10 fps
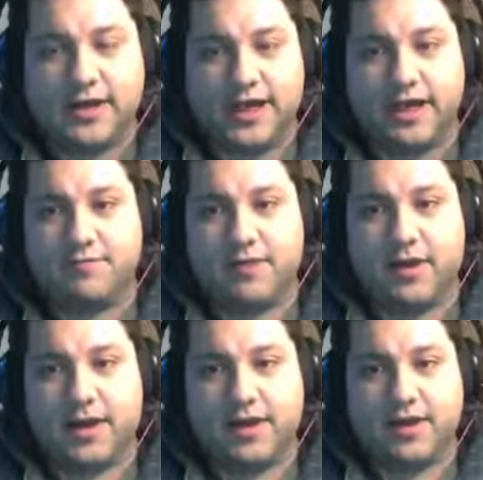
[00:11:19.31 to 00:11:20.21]
and
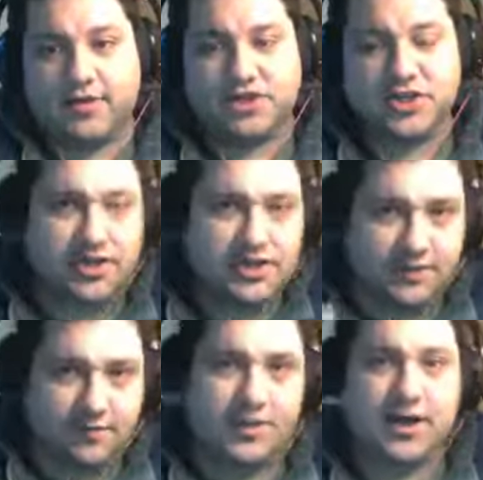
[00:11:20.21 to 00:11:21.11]
by
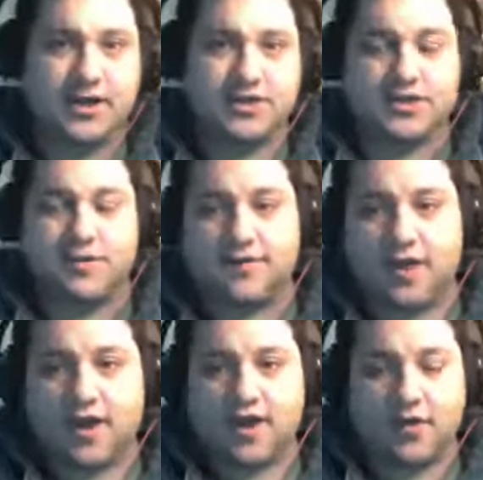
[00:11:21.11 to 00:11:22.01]
changing the pitch of the
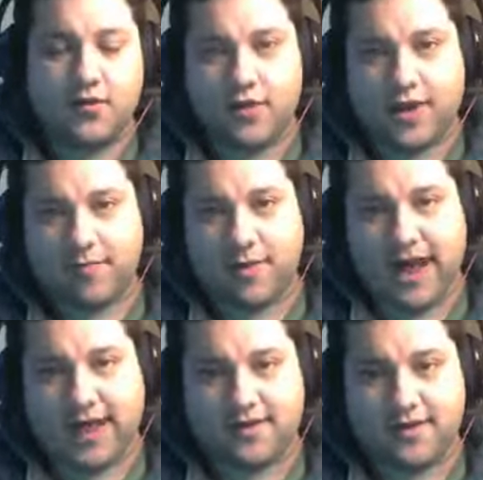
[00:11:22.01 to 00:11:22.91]
audio, we'll get
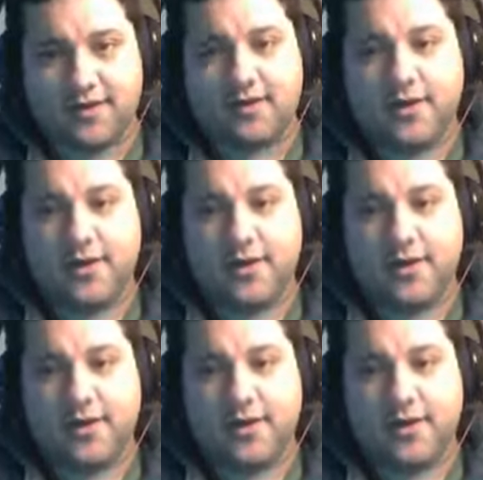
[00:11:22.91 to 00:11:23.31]
past it.